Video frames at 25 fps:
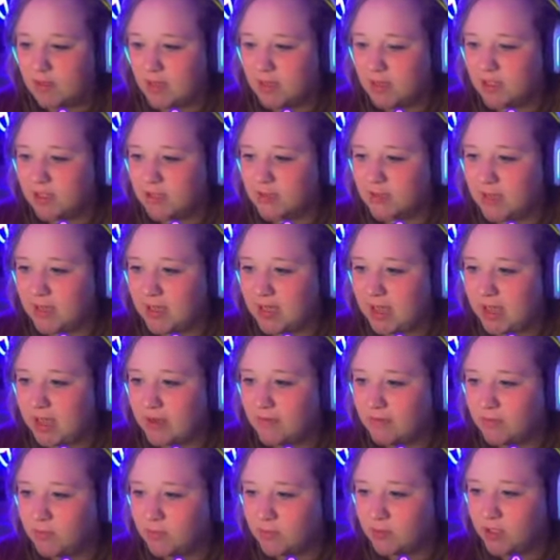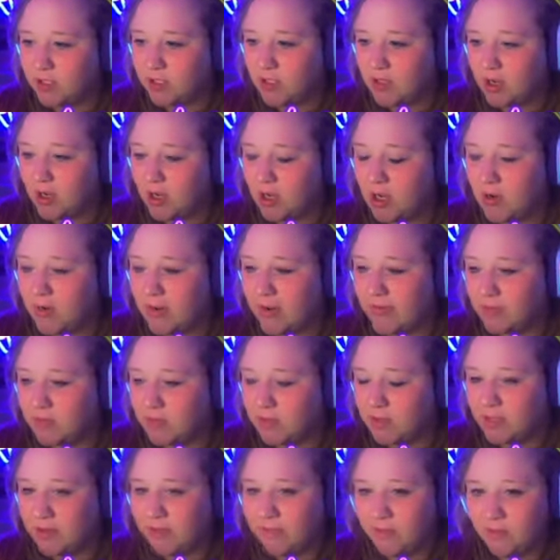Do we have to work? Oh, we have to
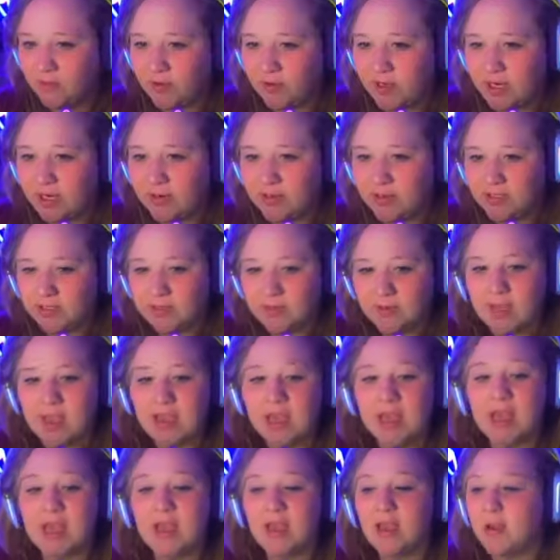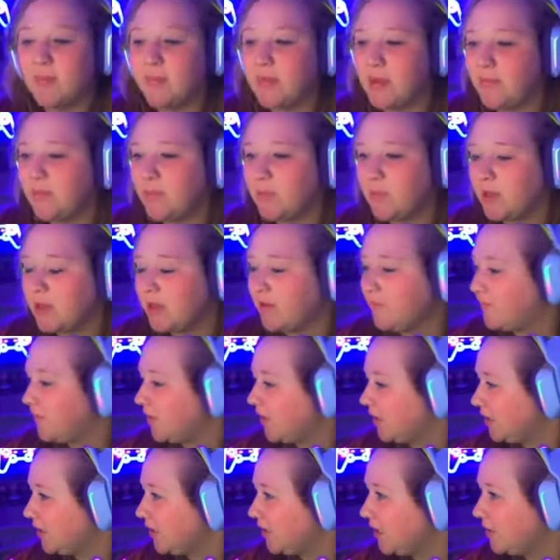work in four hours. Wait, maybe we can
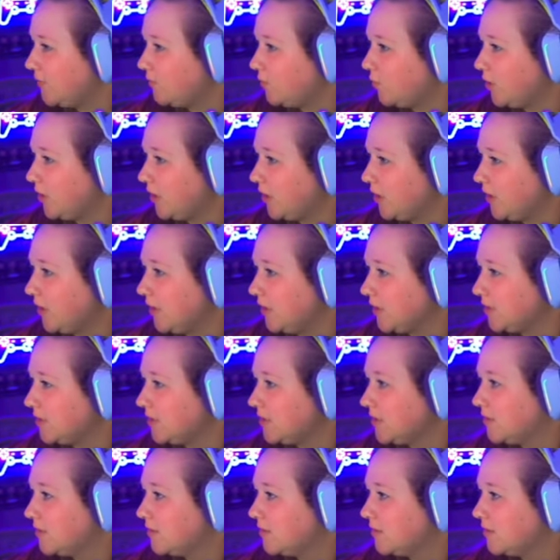finally get more aliens.